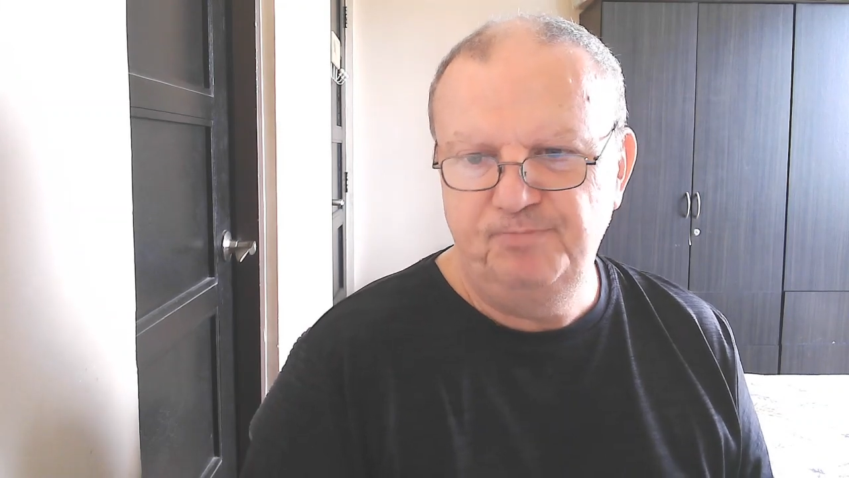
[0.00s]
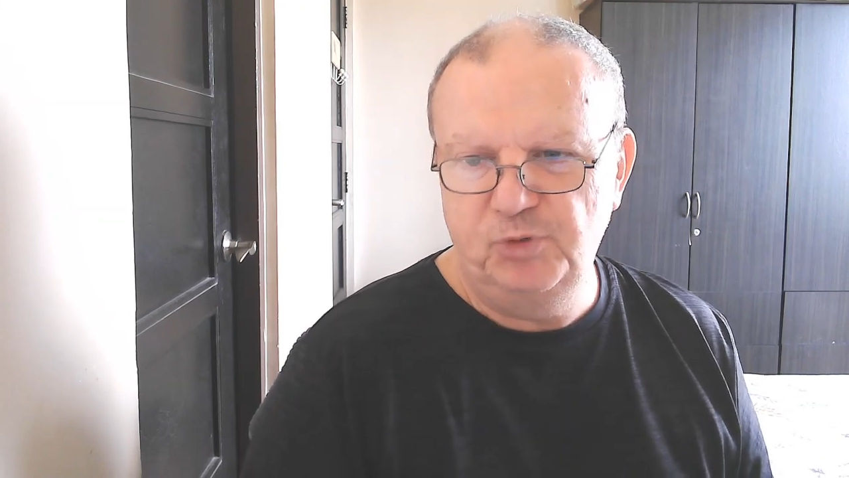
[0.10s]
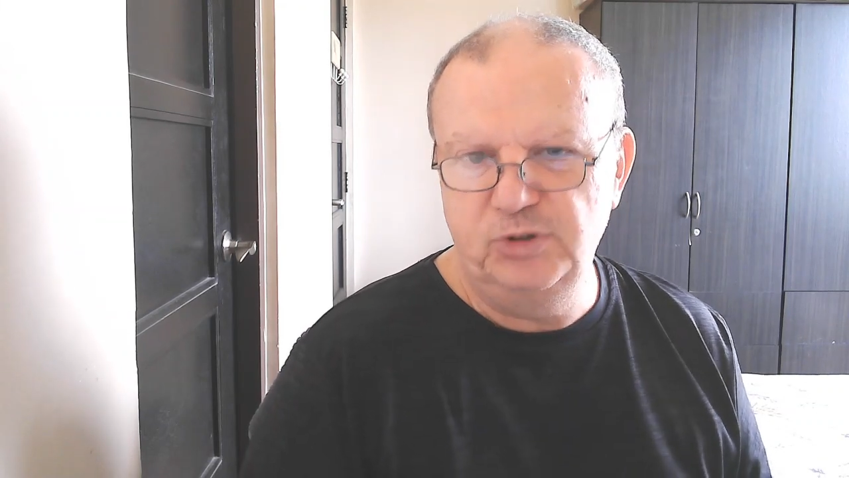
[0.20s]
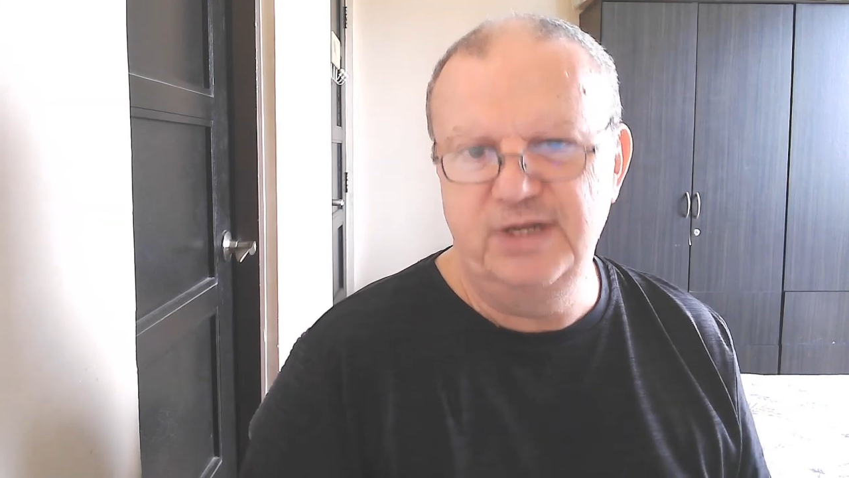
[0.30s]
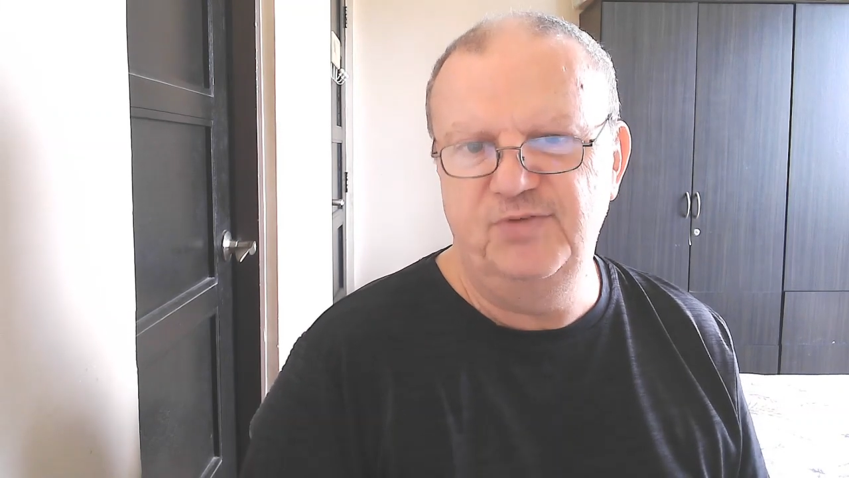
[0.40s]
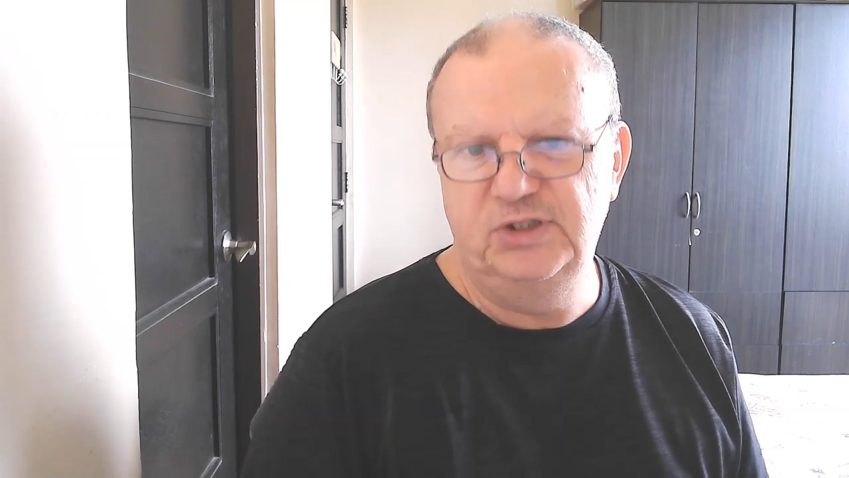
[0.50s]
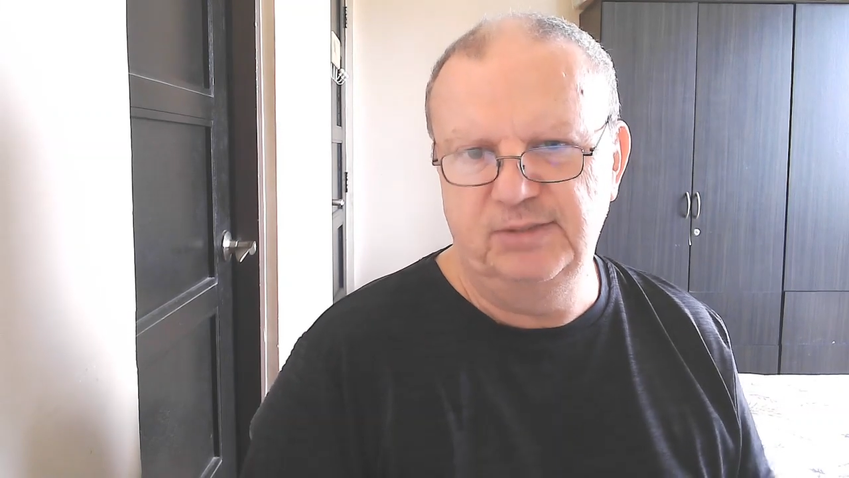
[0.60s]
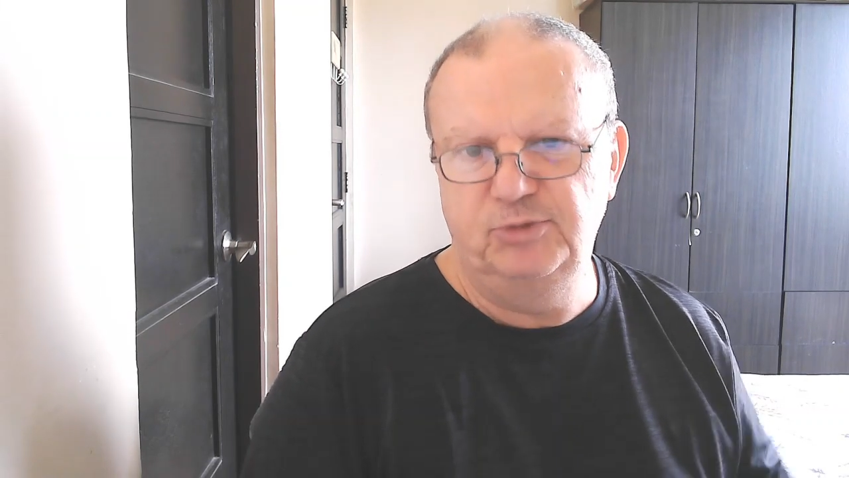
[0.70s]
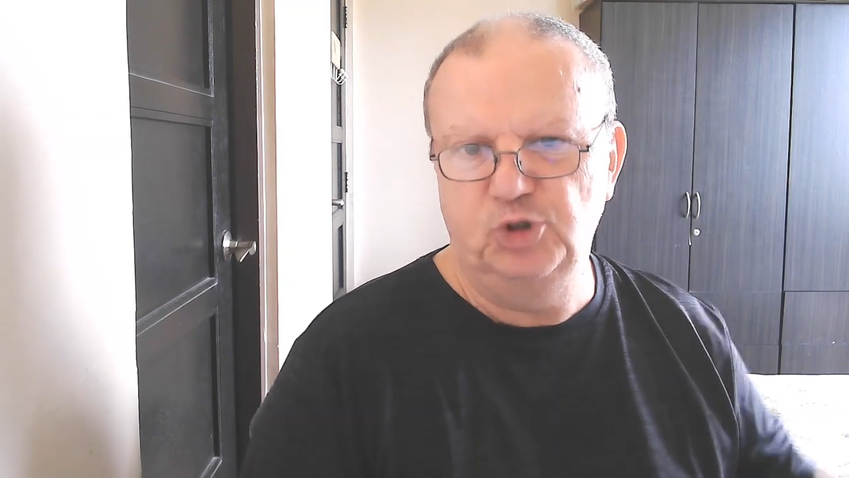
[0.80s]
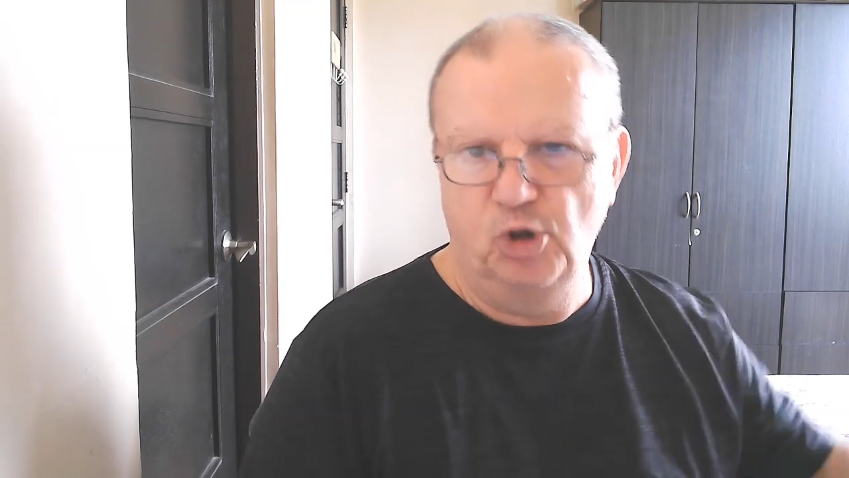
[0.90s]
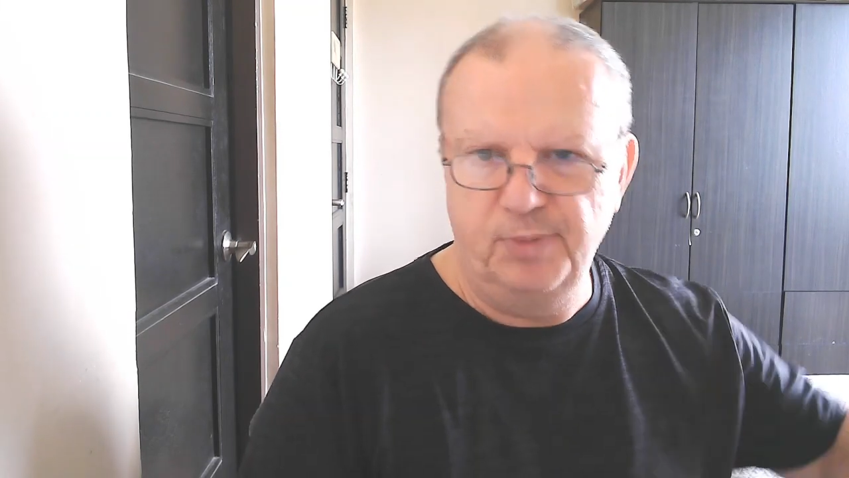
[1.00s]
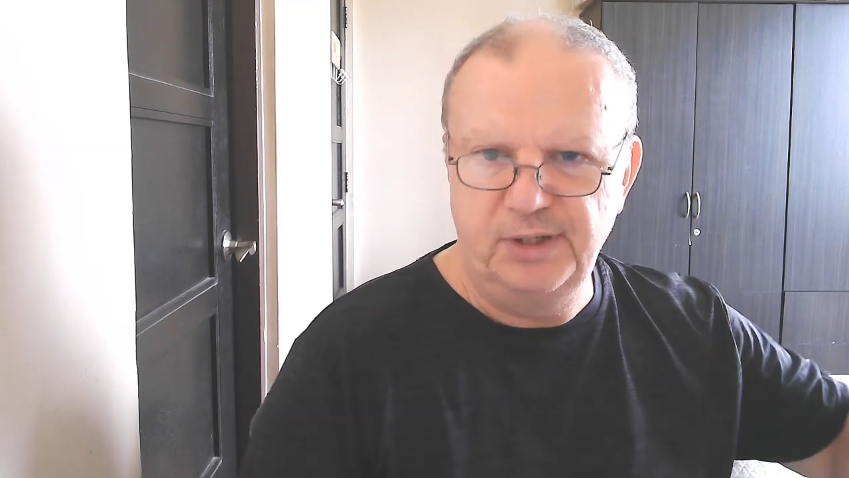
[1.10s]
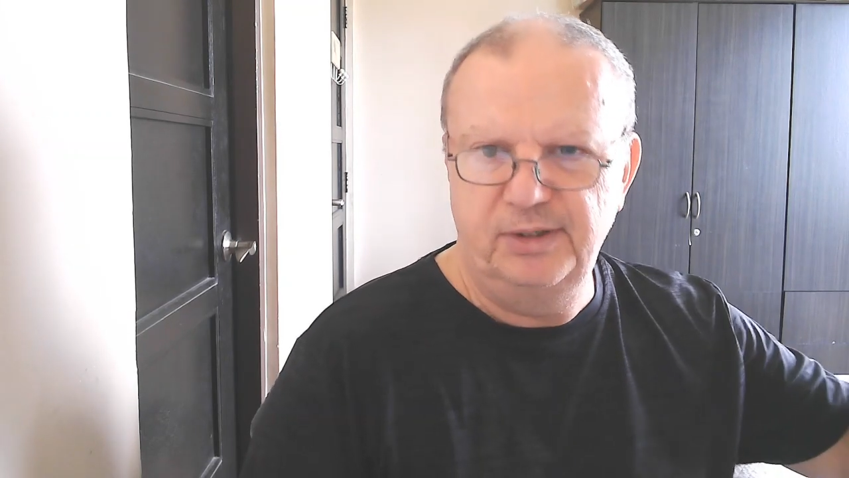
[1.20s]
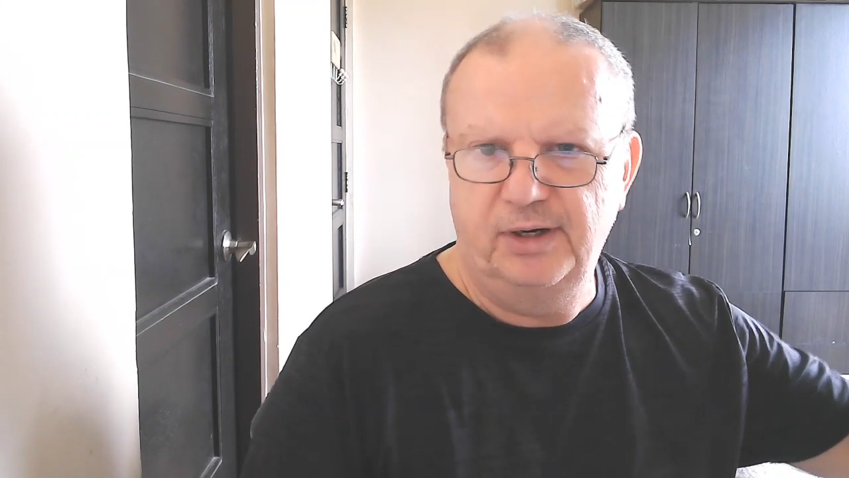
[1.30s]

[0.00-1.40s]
There's even some German